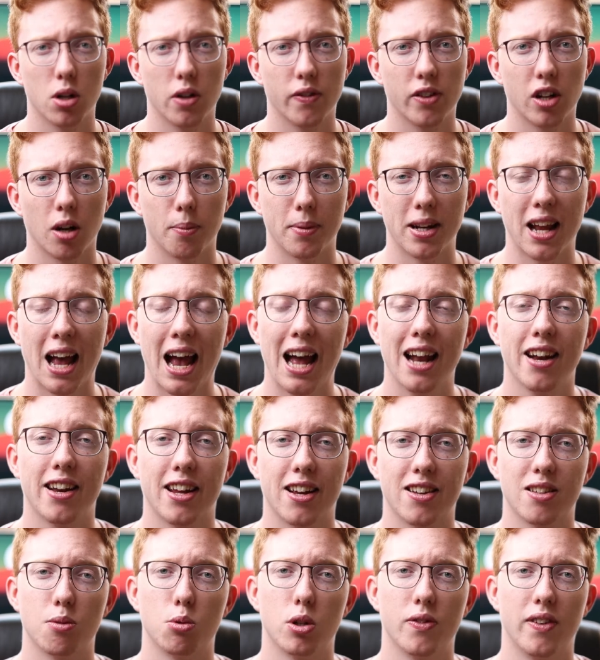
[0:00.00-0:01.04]
would have come in handy,
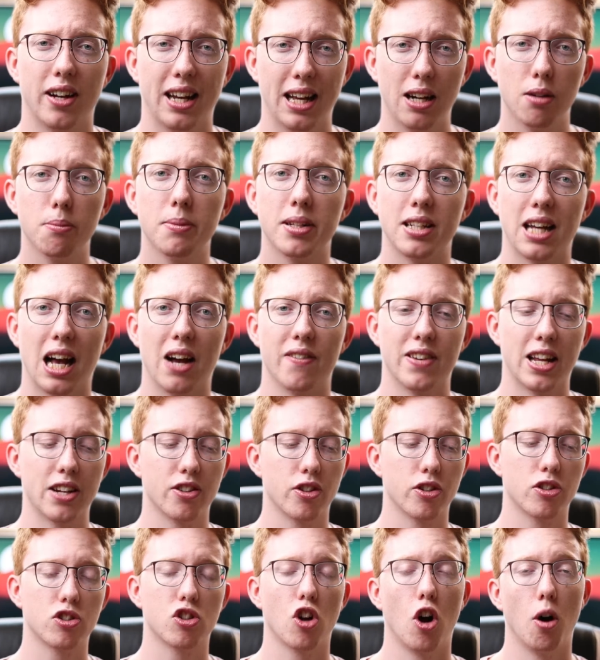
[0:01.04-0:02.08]
because it would have allowed me to have an
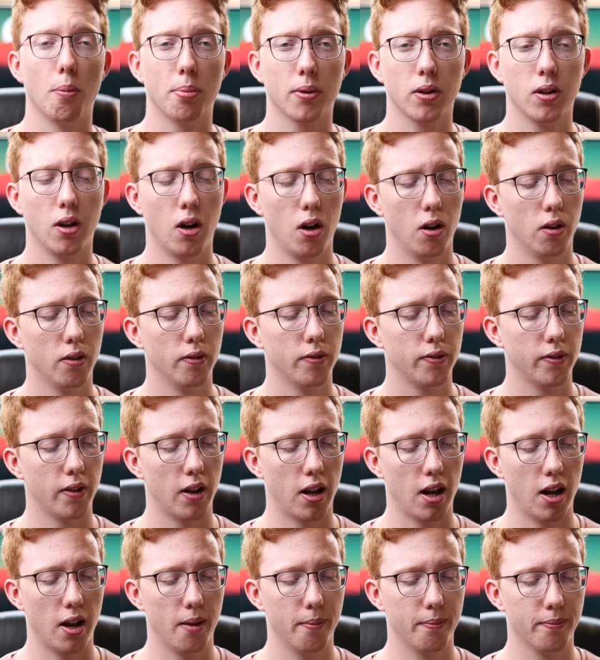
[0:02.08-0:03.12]
extra stop of
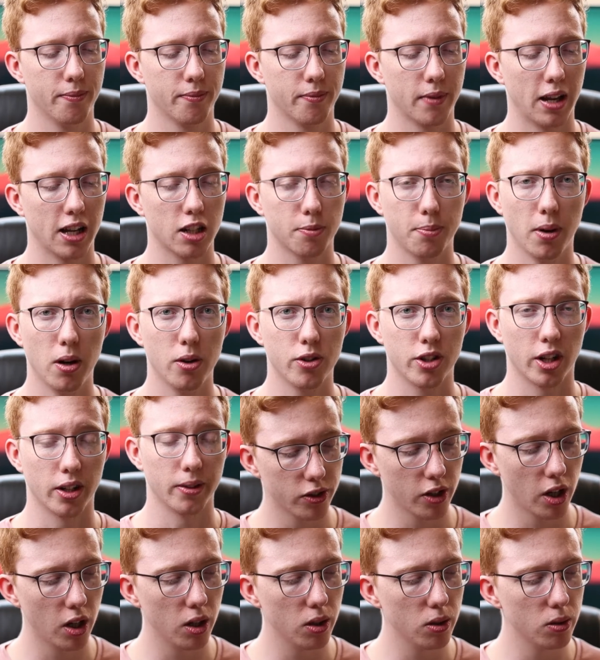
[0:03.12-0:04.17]
exposure.
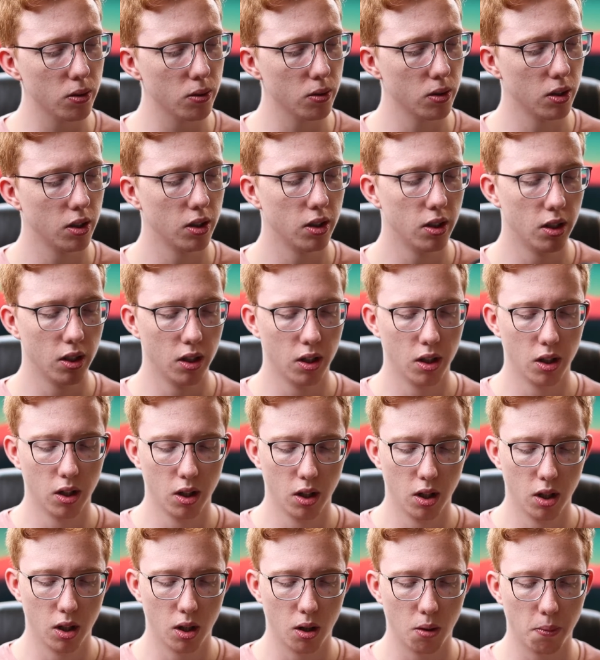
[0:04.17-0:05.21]
So,
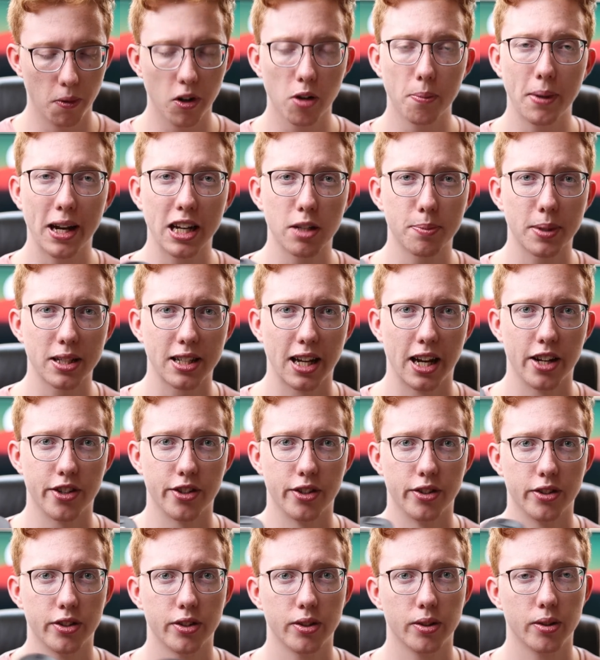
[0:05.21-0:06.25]
what are my
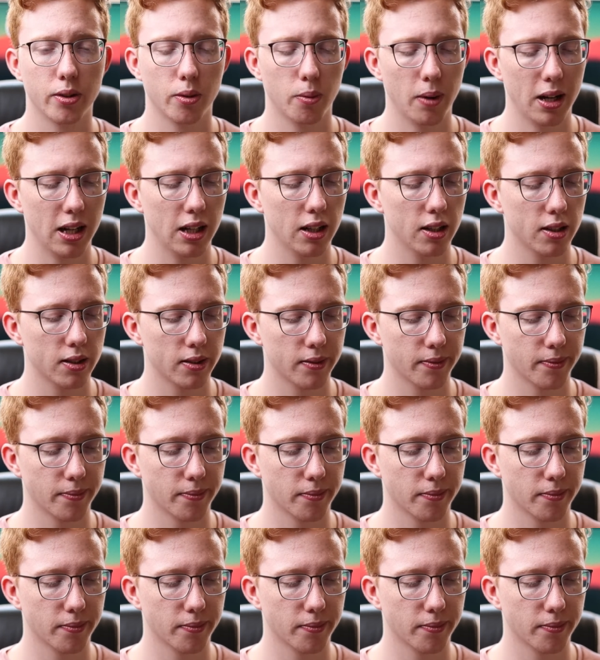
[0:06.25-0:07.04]
expectations? Well,